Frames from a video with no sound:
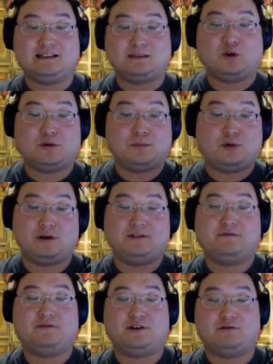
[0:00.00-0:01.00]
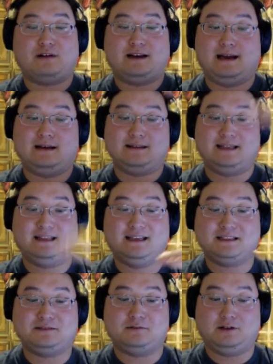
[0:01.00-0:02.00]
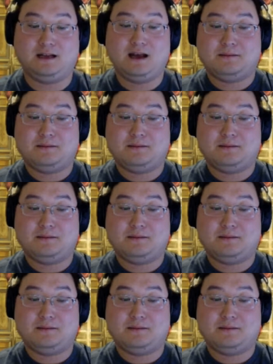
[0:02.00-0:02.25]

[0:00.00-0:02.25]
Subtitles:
important for you right now than this one.